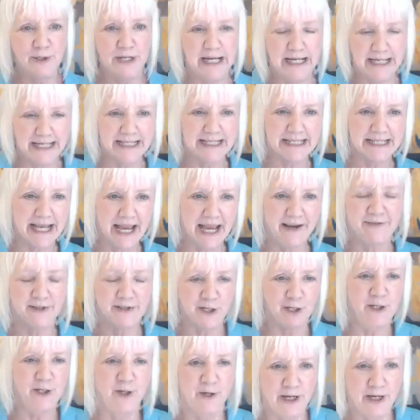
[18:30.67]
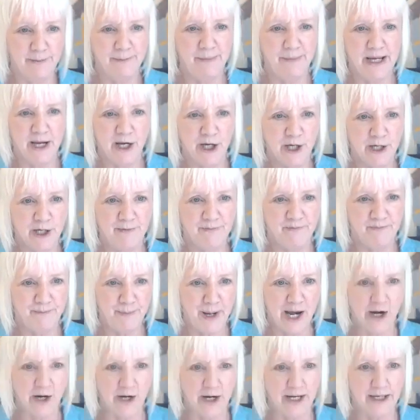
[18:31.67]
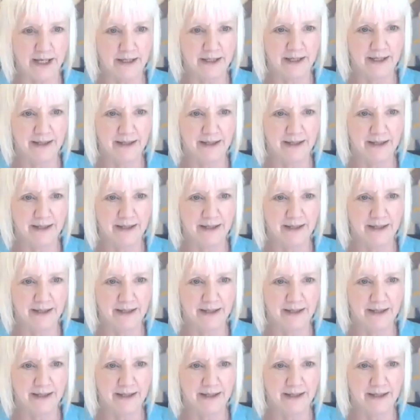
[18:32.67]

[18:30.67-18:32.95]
can get safe so you can be a good parent.